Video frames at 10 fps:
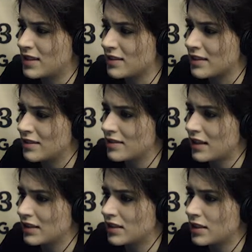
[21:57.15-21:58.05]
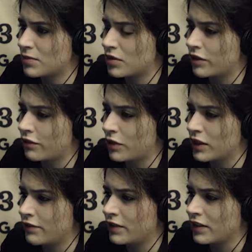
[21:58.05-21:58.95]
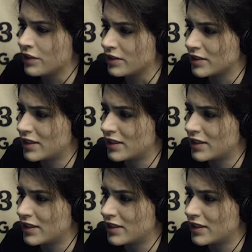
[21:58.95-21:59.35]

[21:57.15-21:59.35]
distance and seems to avoid the villagers.